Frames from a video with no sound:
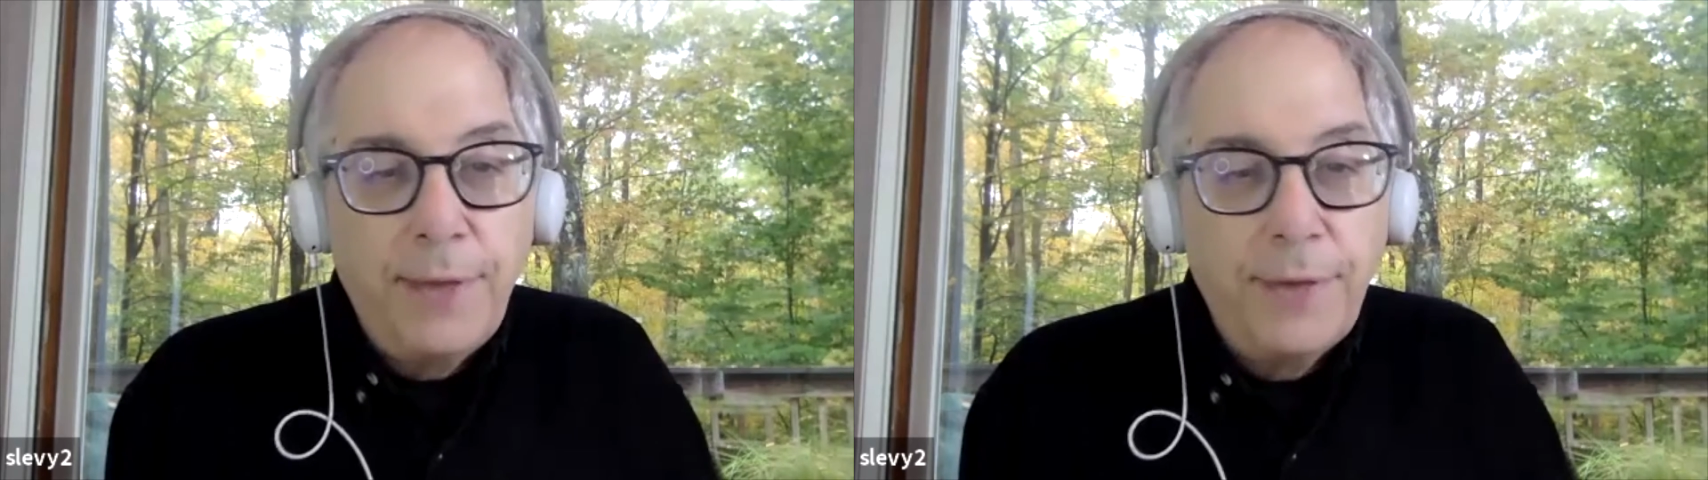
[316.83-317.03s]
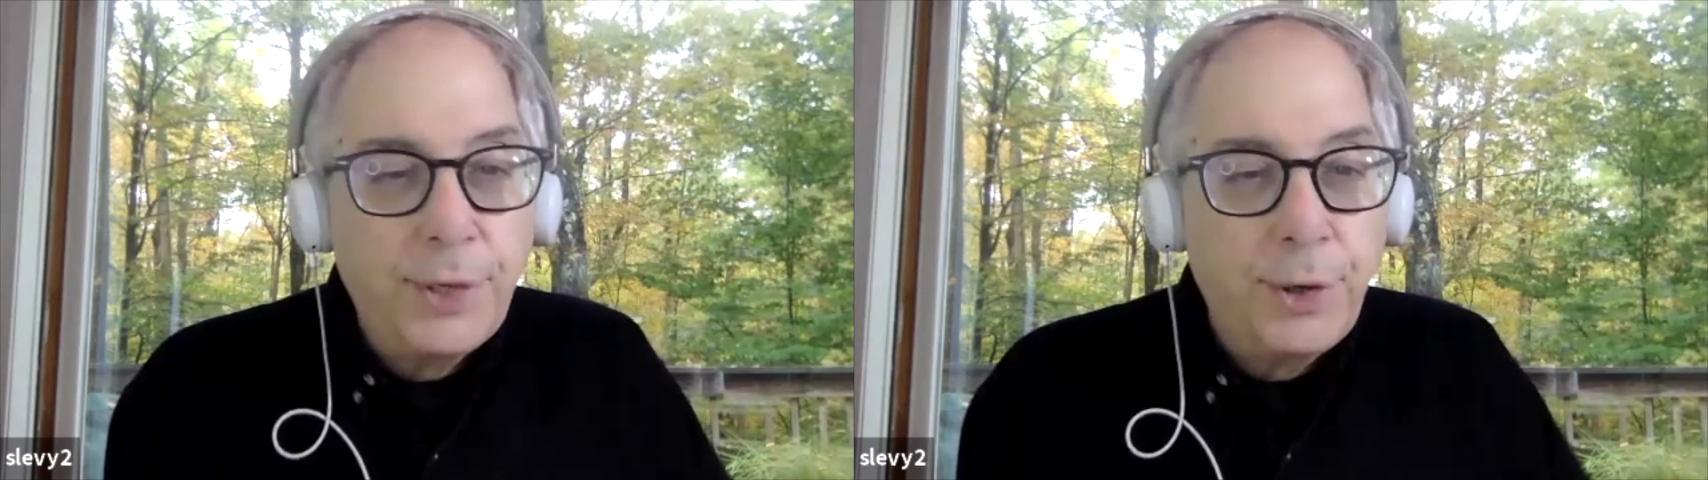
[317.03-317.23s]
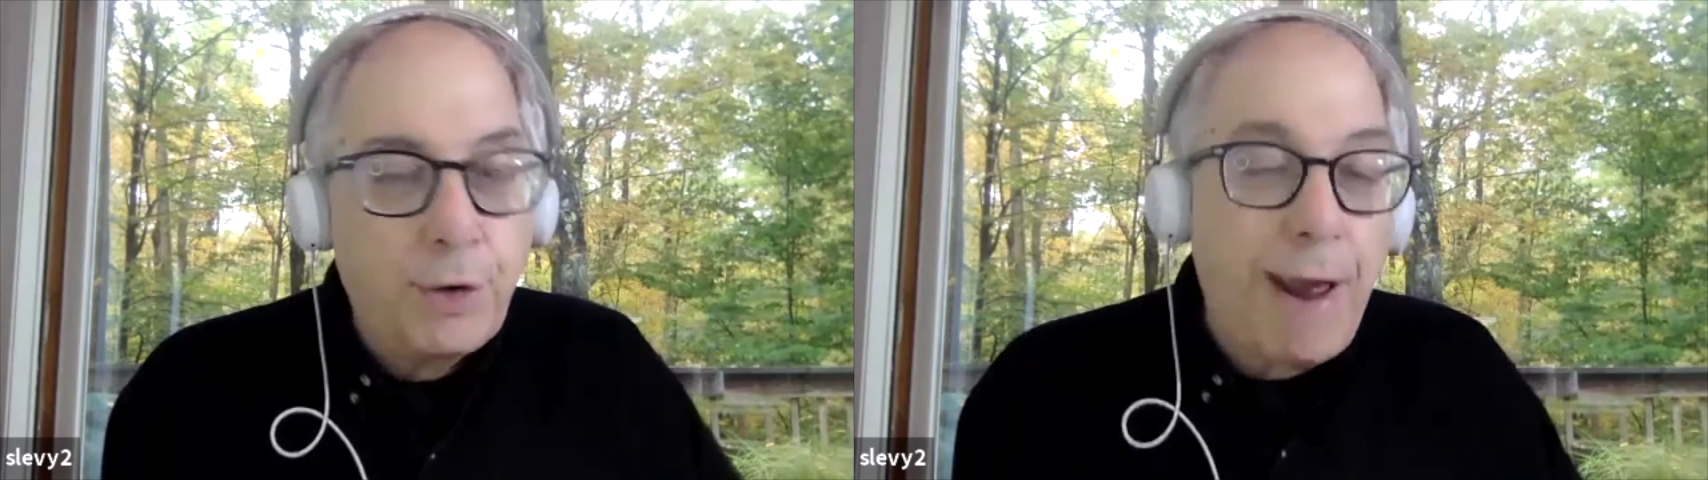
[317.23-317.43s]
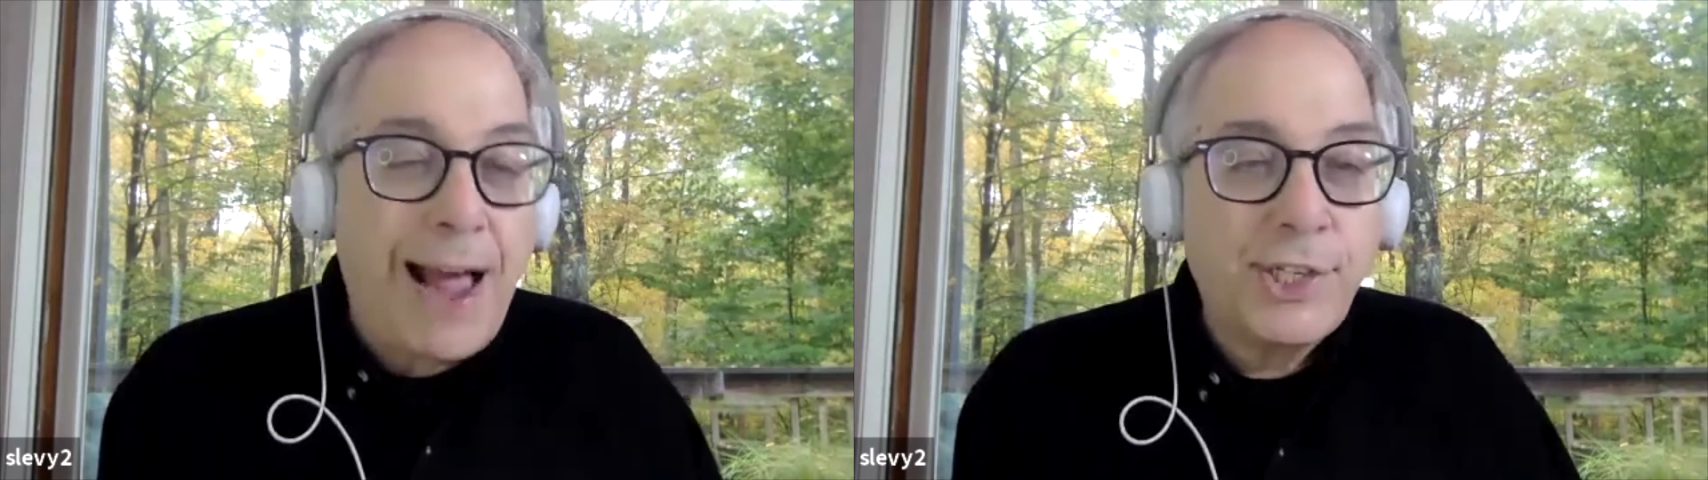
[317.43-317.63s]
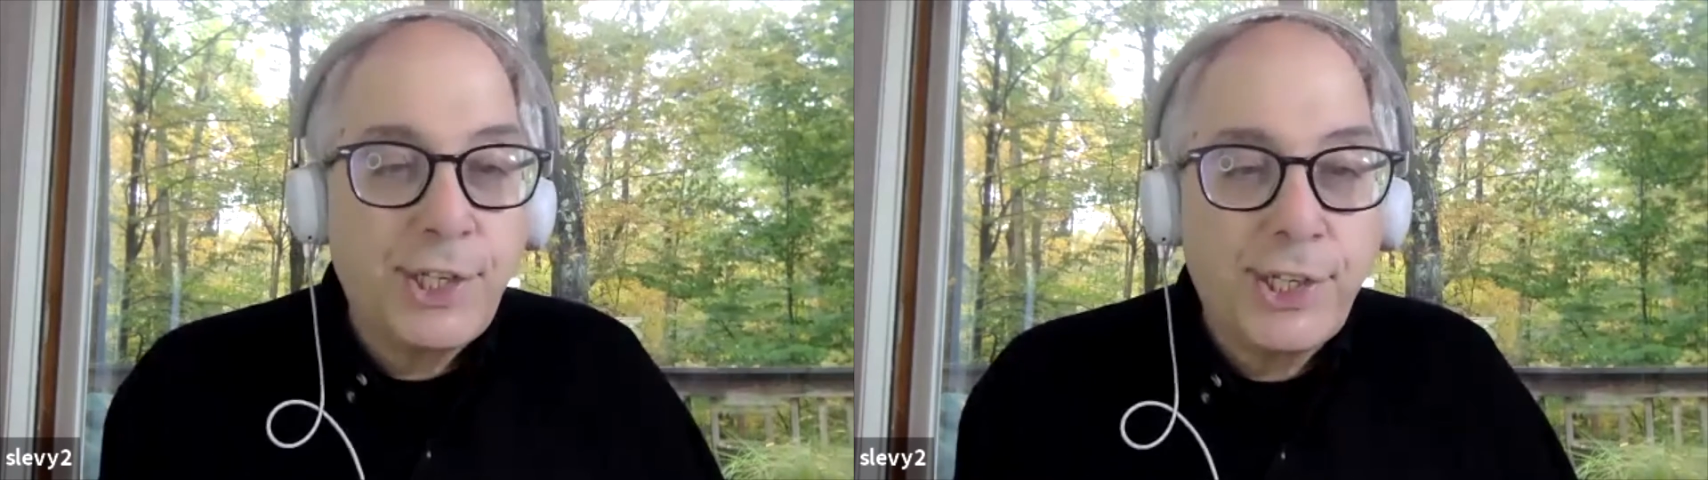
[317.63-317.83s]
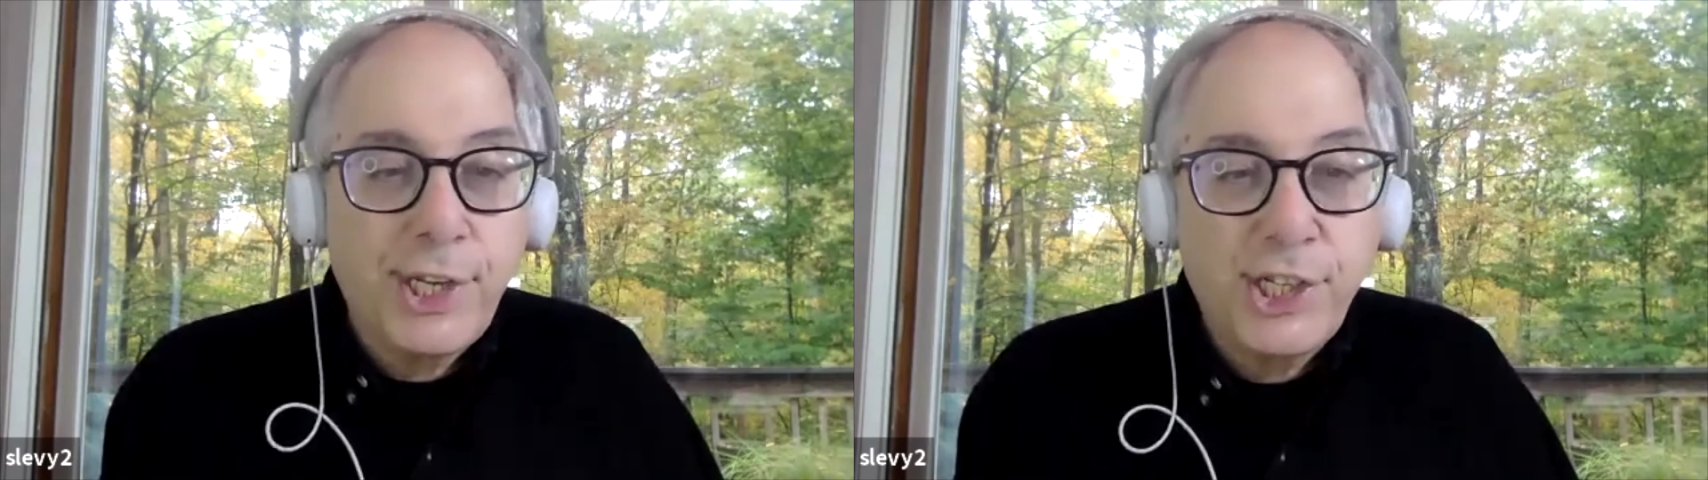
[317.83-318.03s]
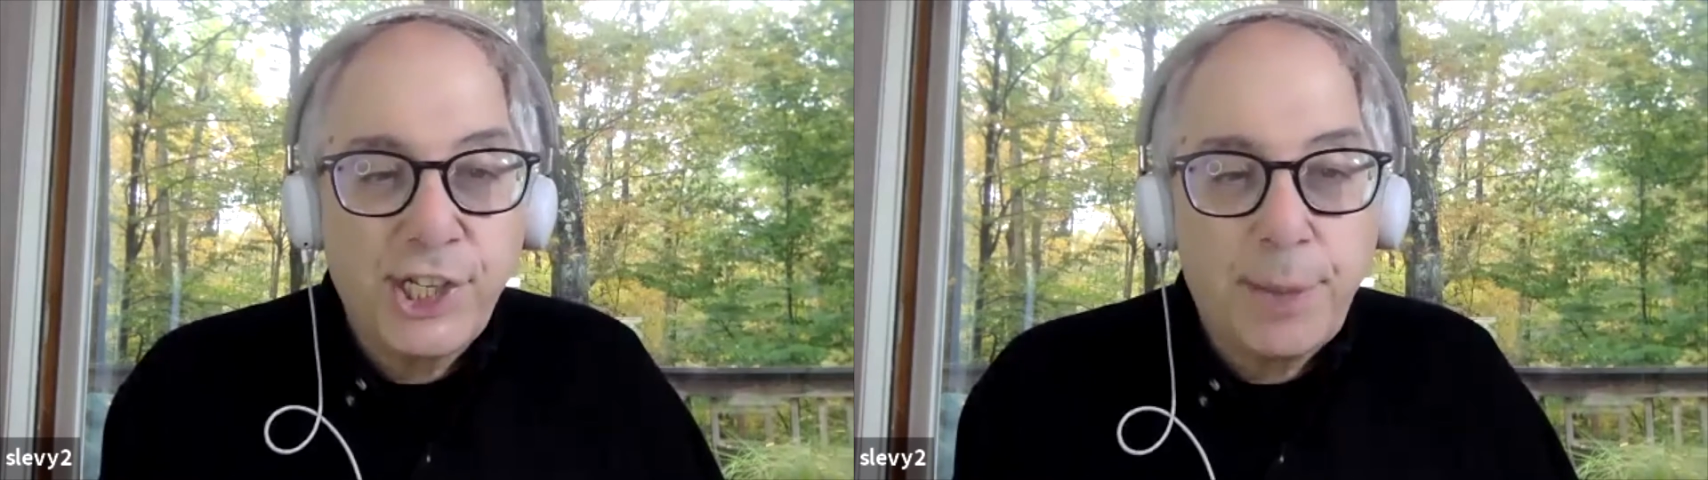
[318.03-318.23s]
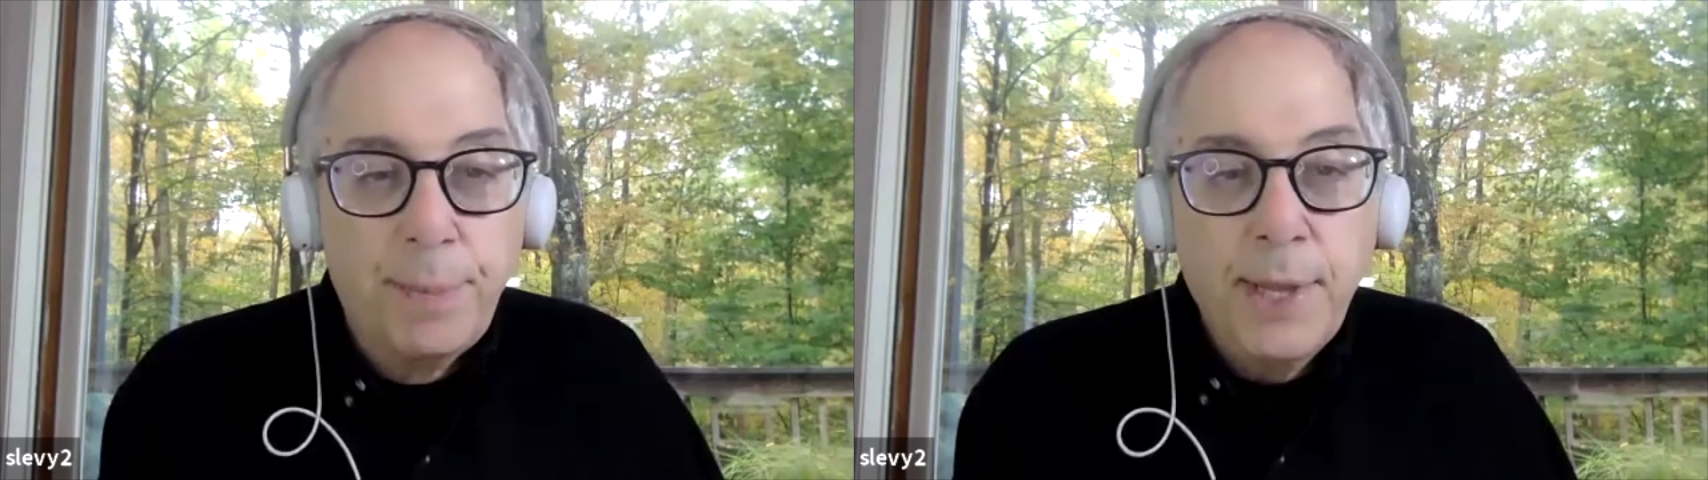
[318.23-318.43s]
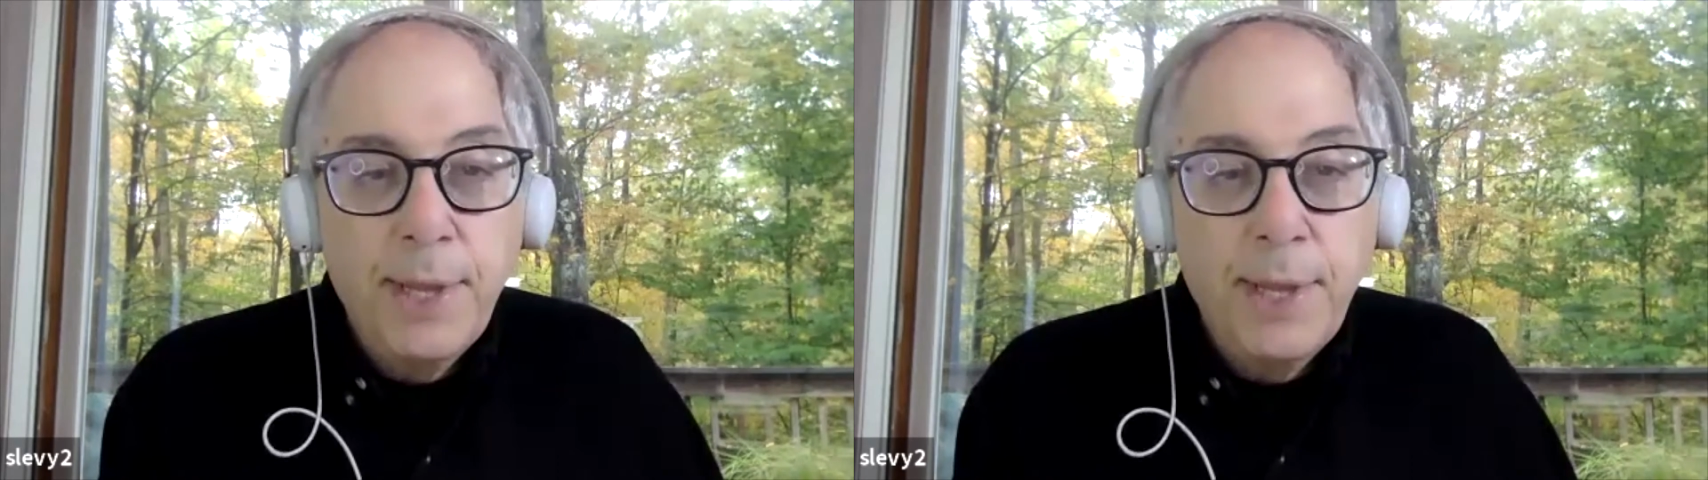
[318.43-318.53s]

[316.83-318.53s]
to crash the system,